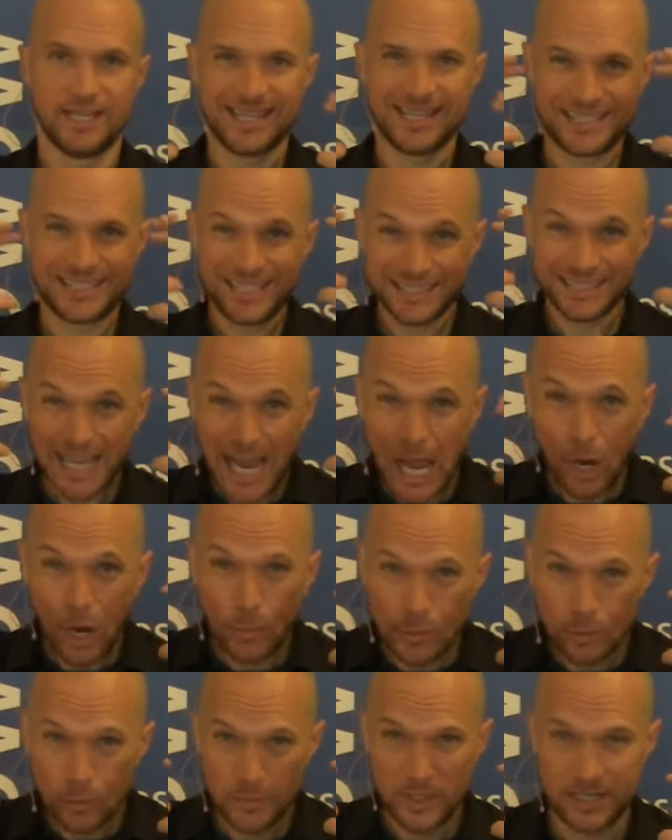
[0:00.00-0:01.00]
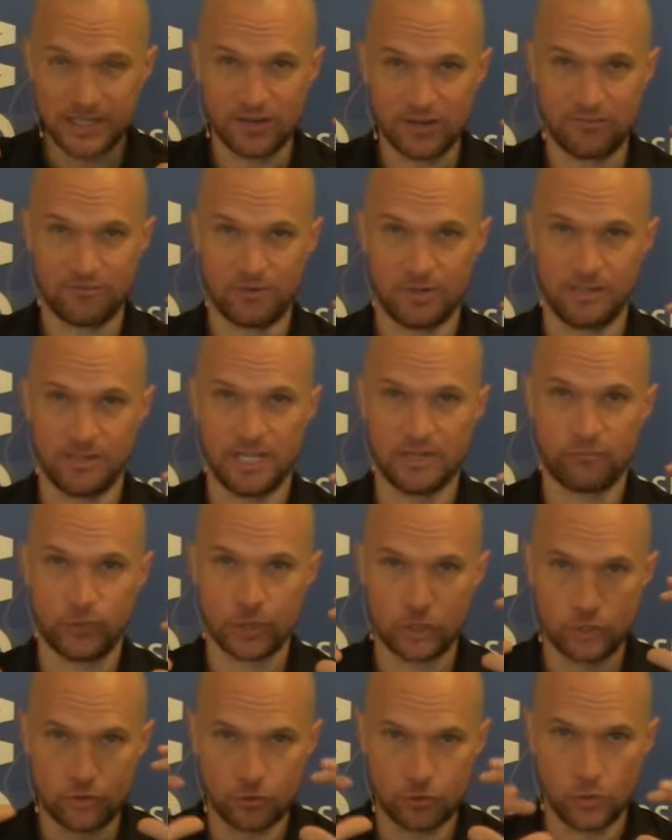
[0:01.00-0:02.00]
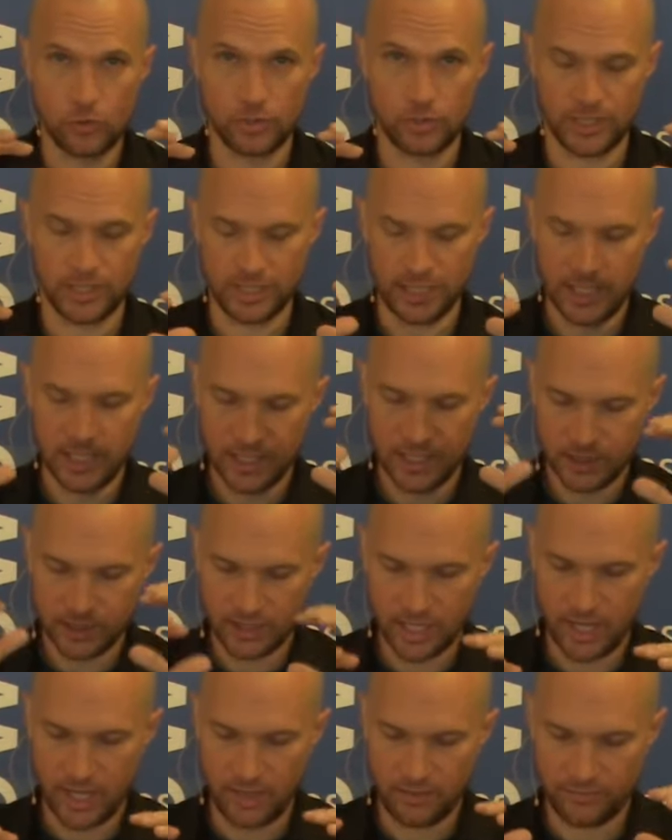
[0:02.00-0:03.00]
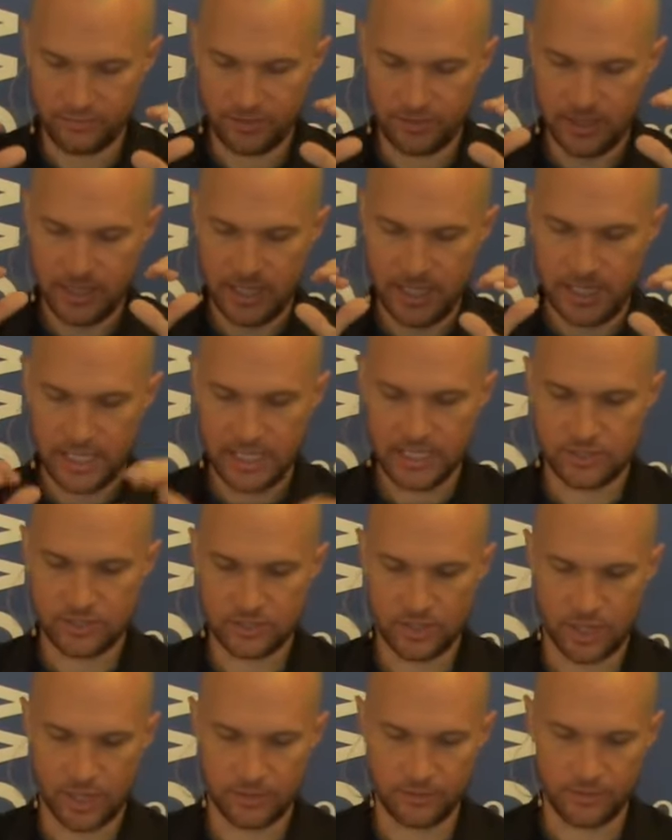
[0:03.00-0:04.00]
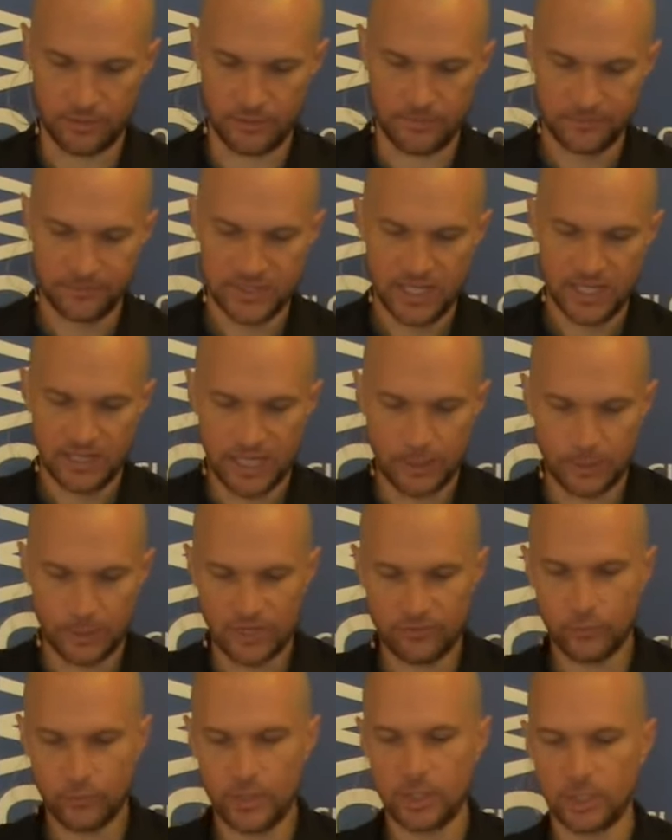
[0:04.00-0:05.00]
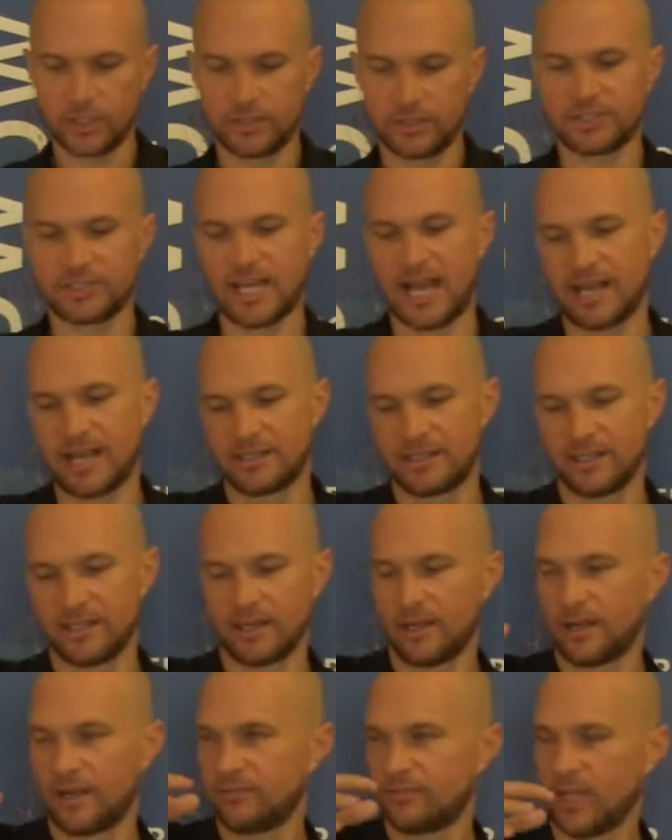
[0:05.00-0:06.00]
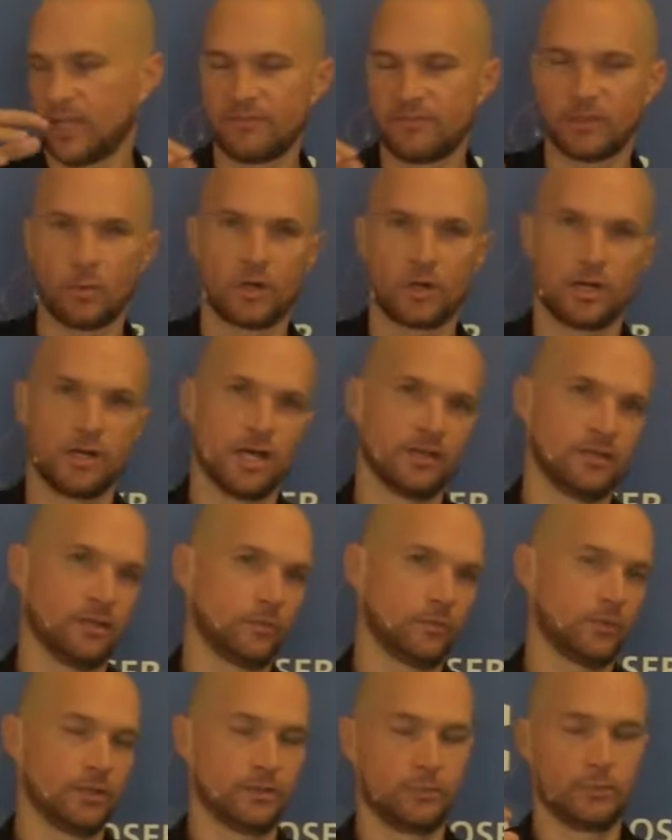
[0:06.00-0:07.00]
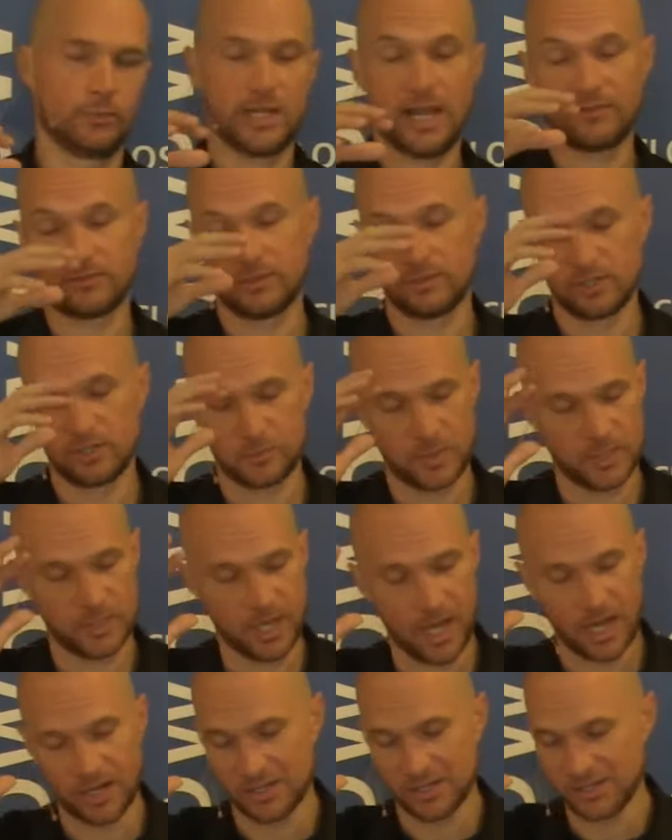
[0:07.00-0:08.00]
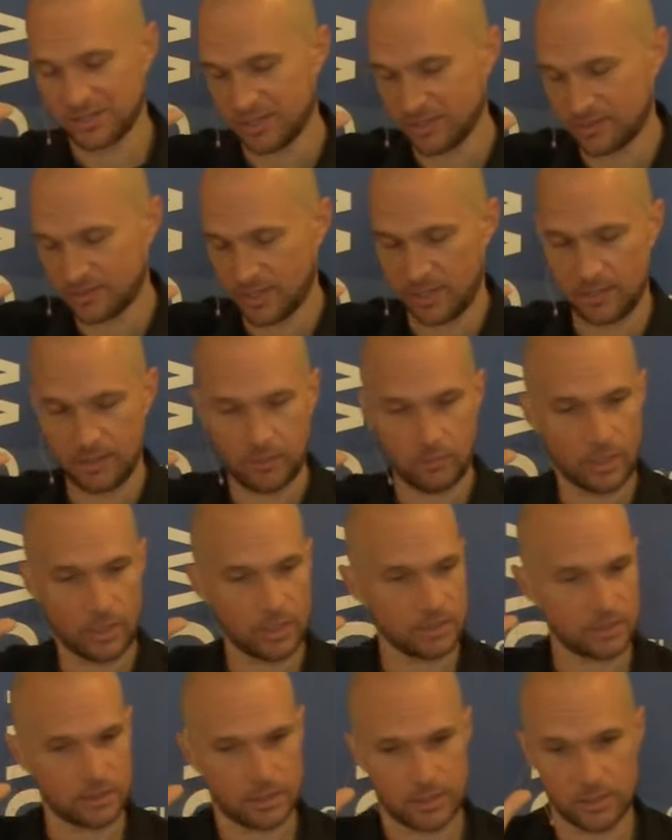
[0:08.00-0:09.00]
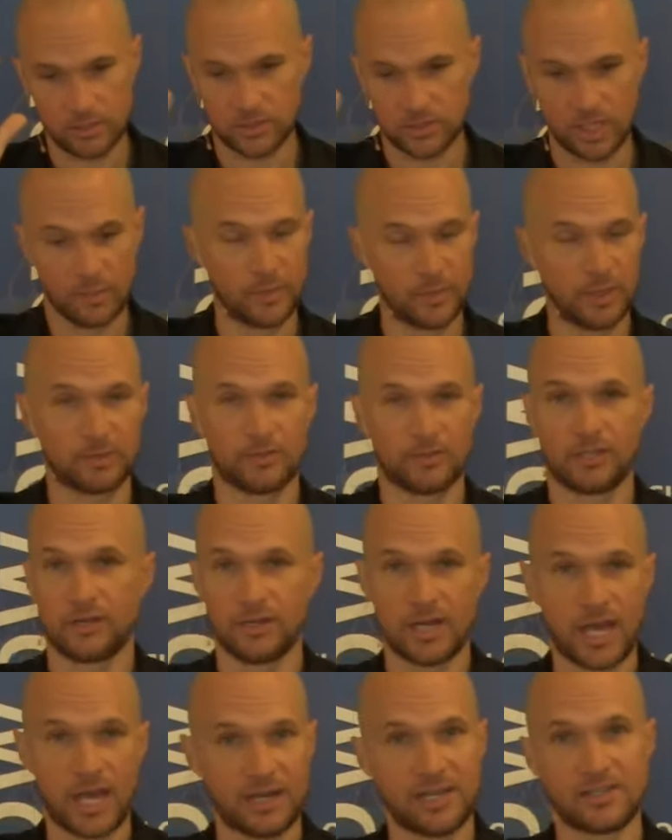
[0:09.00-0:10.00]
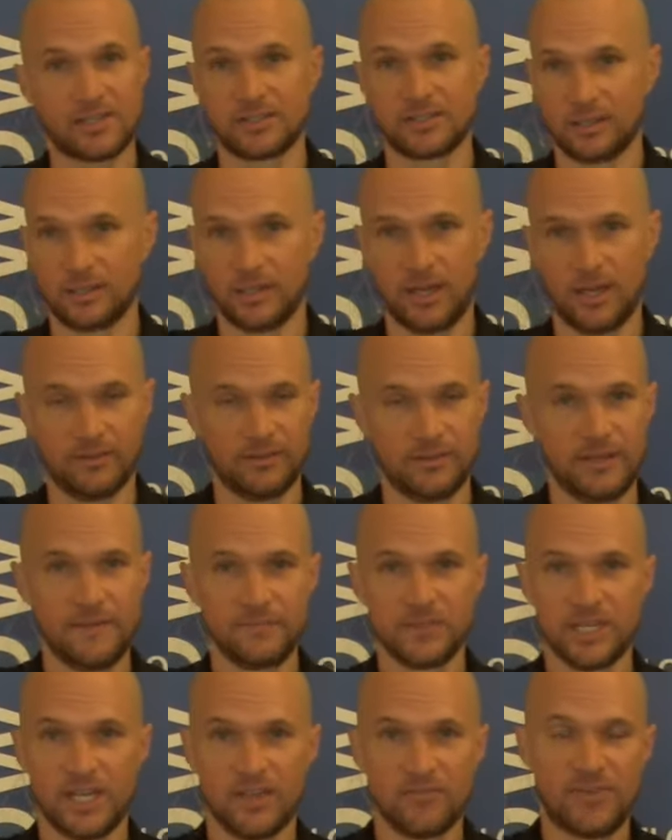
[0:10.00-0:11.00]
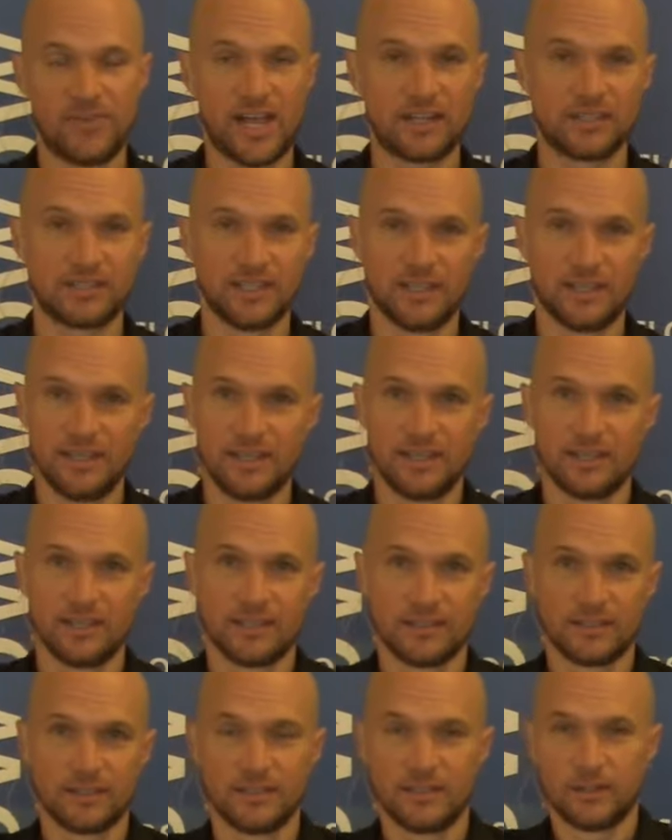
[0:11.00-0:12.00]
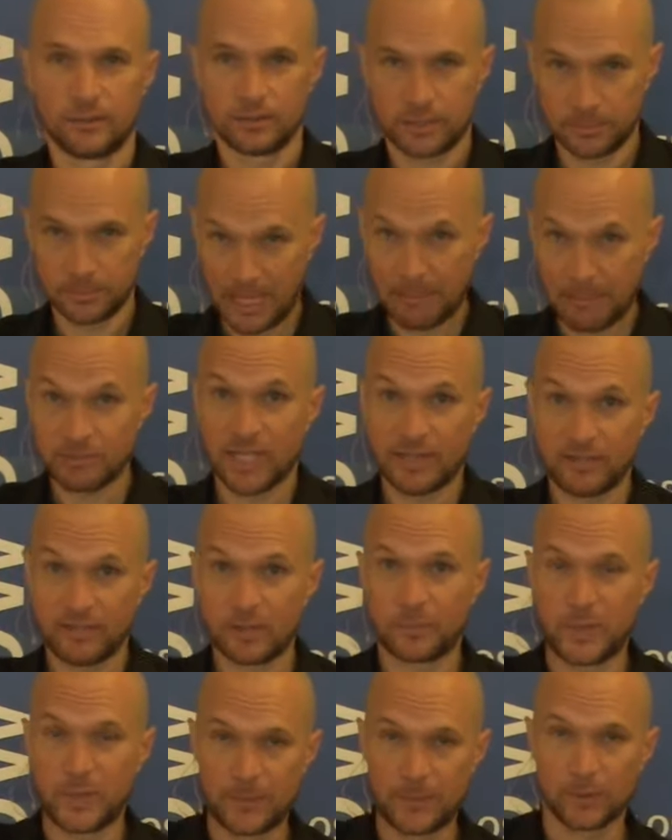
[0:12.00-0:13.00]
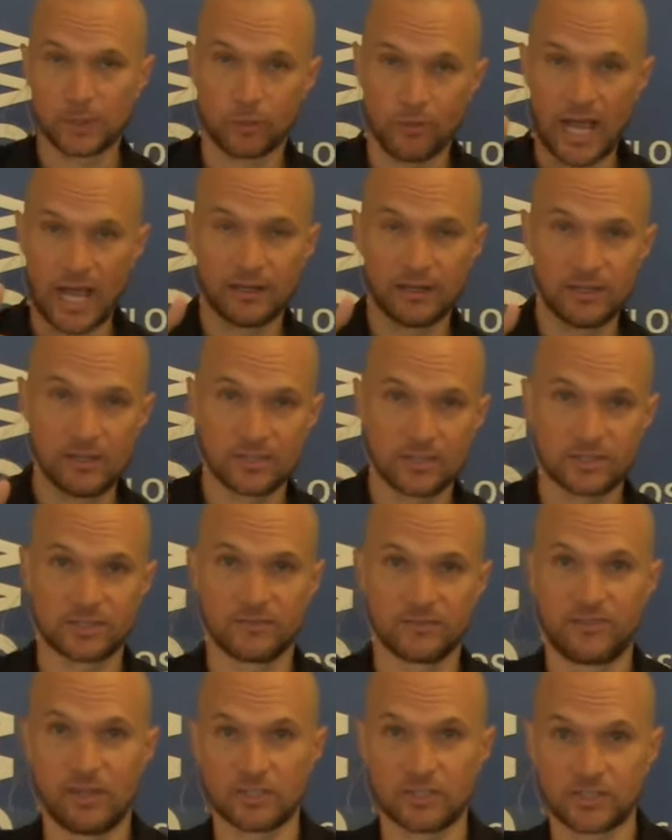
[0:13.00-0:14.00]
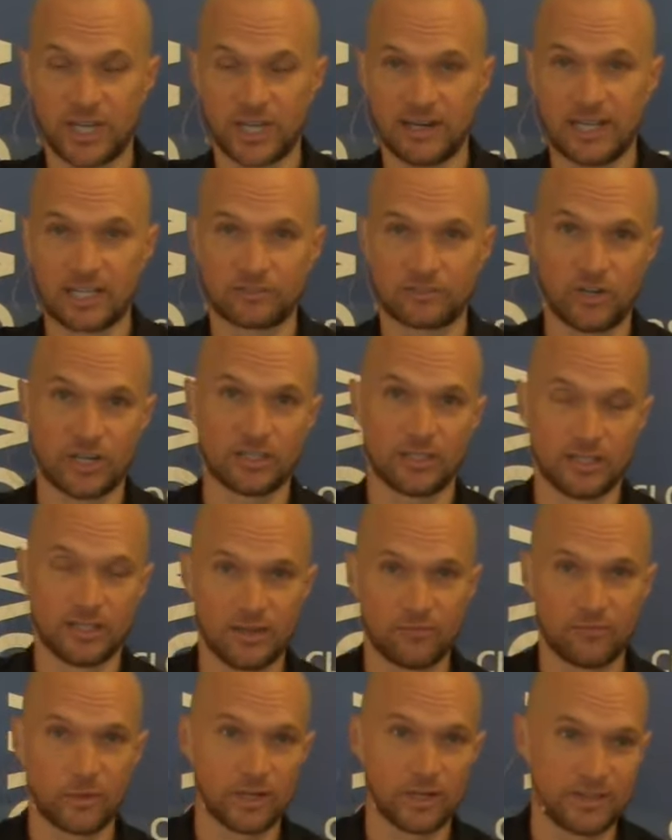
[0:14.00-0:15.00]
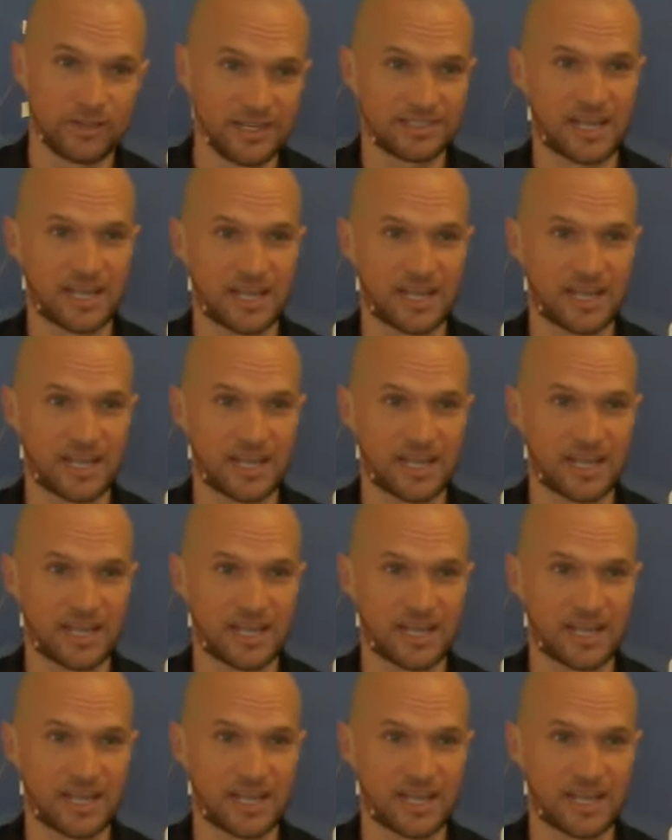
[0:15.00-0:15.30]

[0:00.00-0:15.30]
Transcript: This is how we will be different if we truly love each other. Now, whenever we look at this idea of loving one another, we have to just be honest and say, you know what? There's some people that are not easy to love. In fact, sometimes loving people around us feels kind of like trying to love one of these